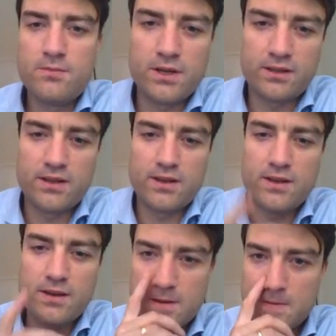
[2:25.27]
But
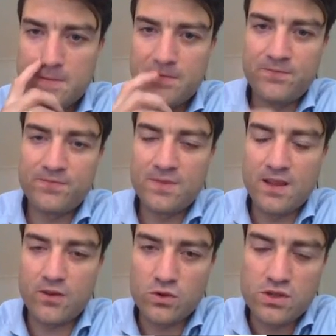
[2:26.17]

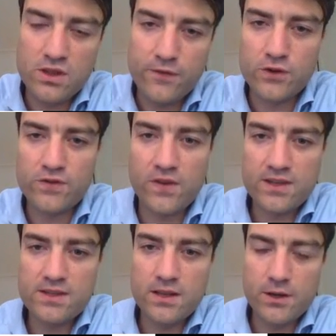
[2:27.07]
of course, in the first
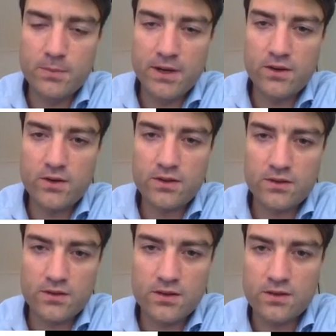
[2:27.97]
phase, in the learning
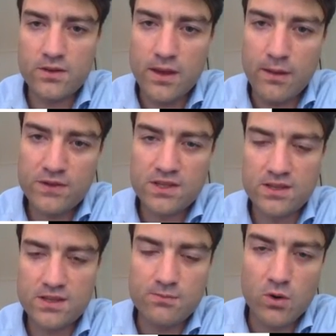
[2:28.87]
period, the
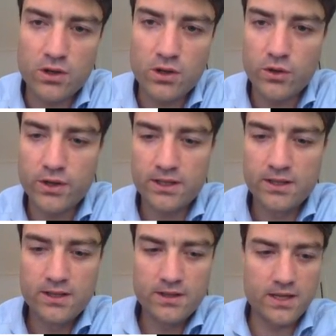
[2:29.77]
emphasis is more on
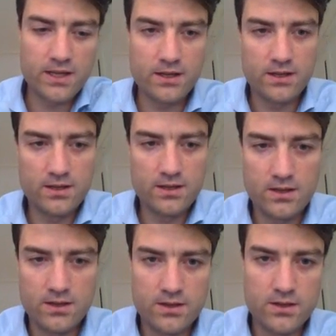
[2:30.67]
learning than
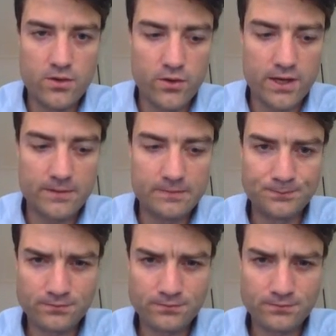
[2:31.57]
earning.